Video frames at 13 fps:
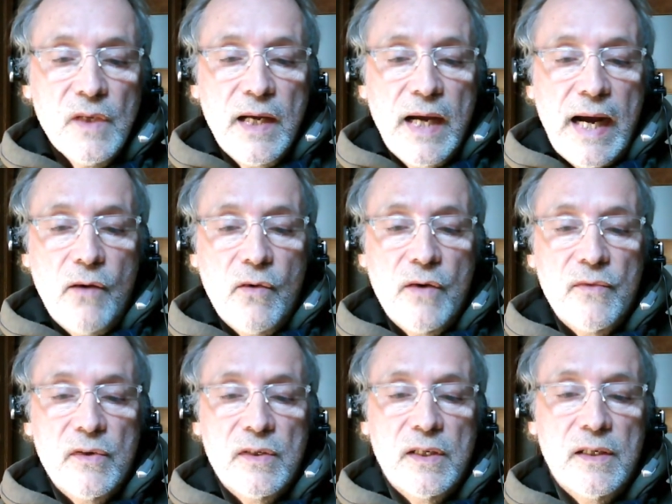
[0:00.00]

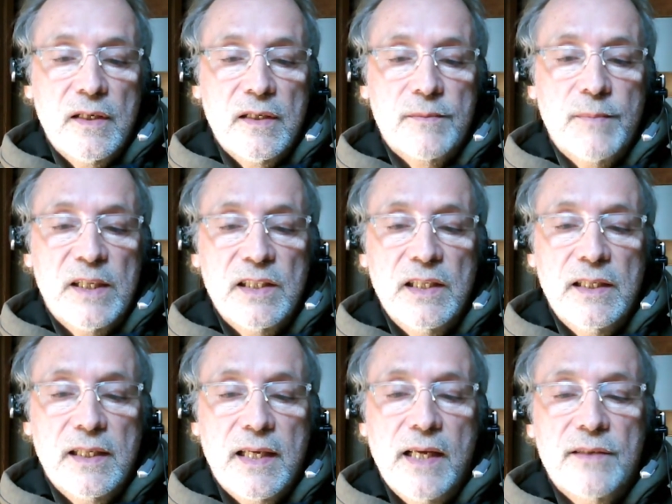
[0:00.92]
However, especially in
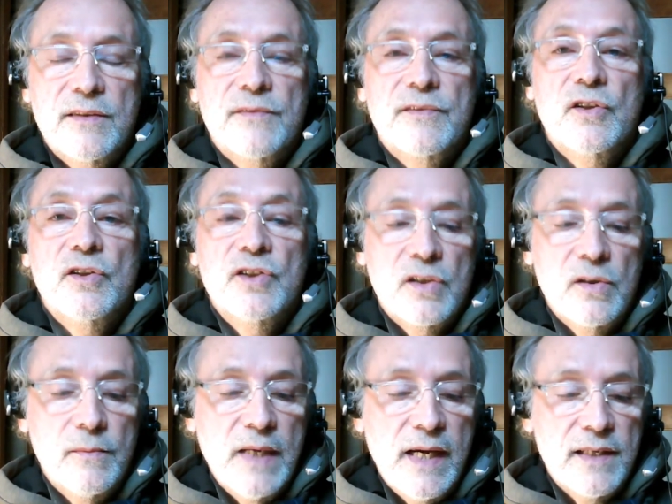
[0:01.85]
the case of
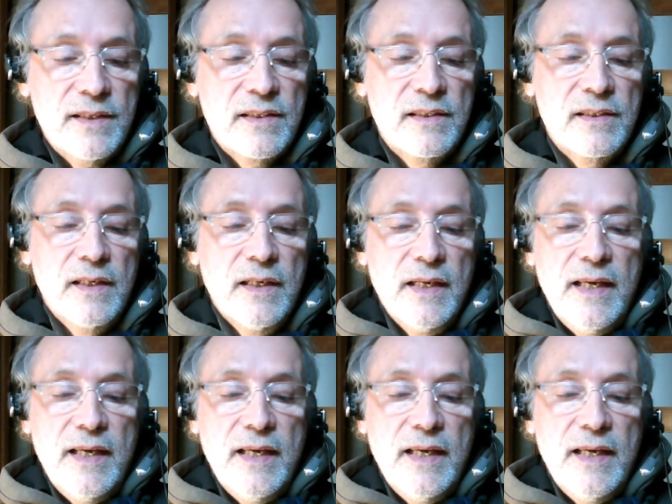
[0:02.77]
surgical masks,